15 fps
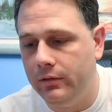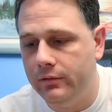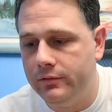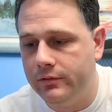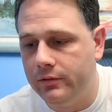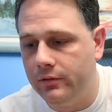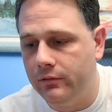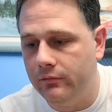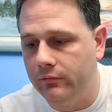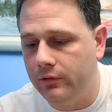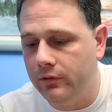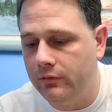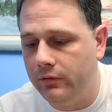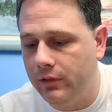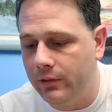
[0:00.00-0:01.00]
so real
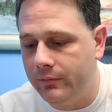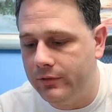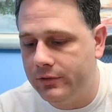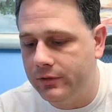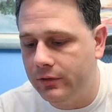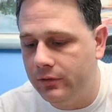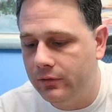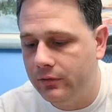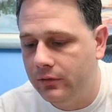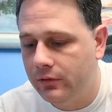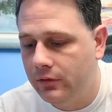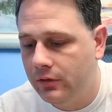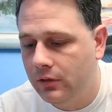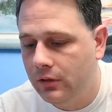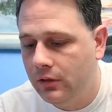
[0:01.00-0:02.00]
quick, I'm just going to
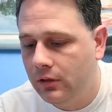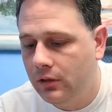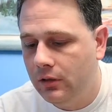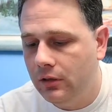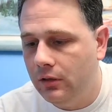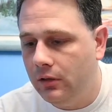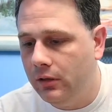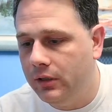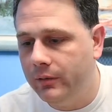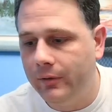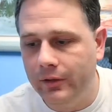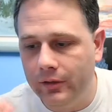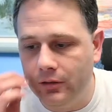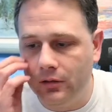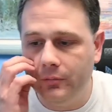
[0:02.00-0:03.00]
log into my
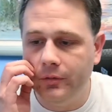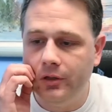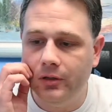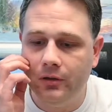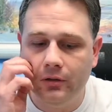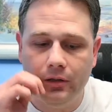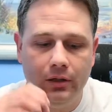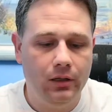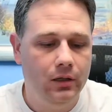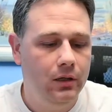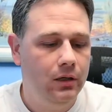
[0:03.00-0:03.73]
little computer.